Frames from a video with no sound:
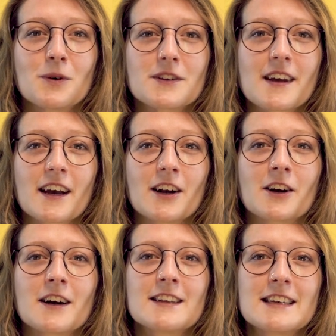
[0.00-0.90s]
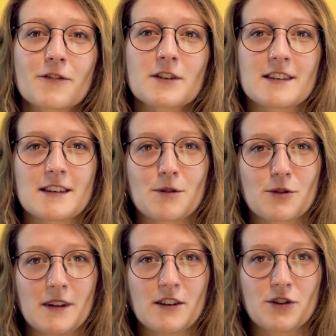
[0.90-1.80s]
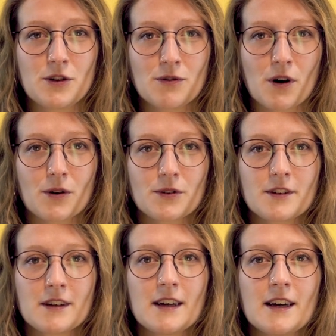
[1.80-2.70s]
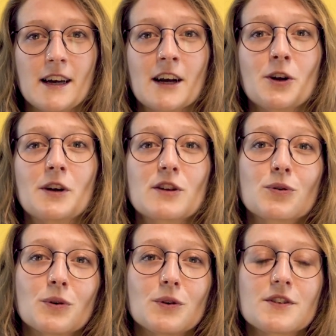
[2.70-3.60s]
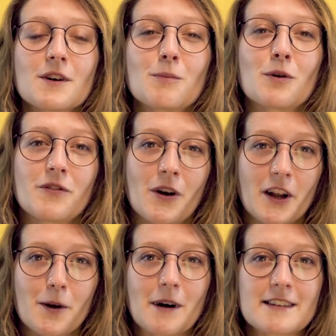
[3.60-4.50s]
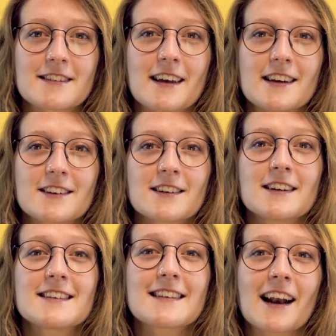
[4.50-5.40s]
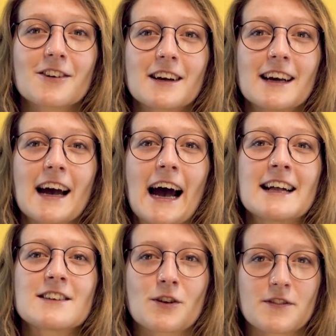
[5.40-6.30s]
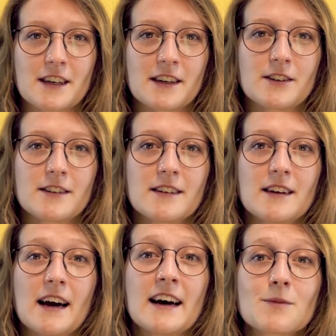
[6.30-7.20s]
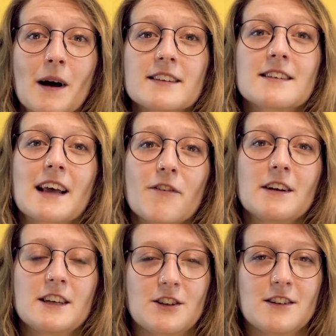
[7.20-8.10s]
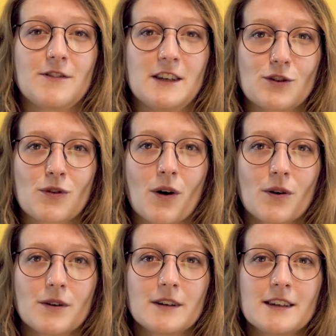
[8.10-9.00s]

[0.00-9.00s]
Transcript: we'll take a look at the differences between the two roles, including tools, portfolio presentation, salary, and soft skills, as well as the definitions of each role.